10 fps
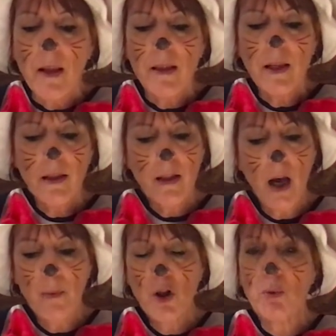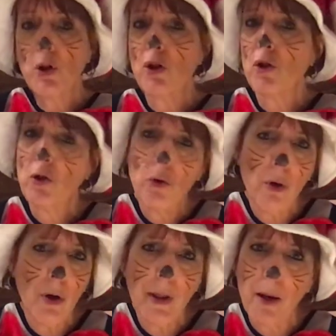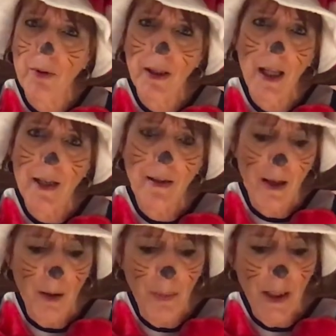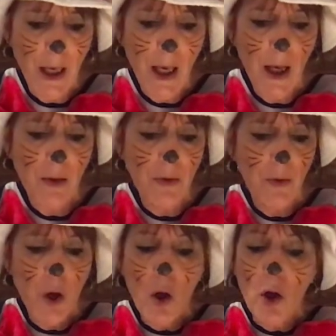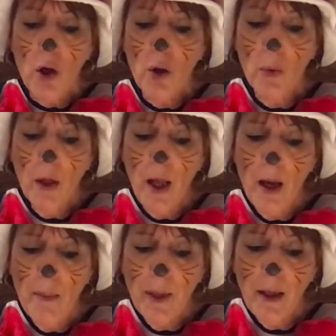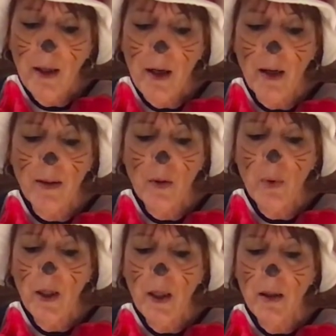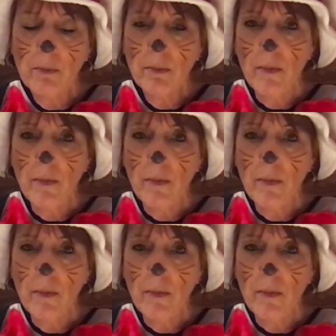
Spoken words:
This time she was sure they would lend a helping hand. Who will help me cut the wheat?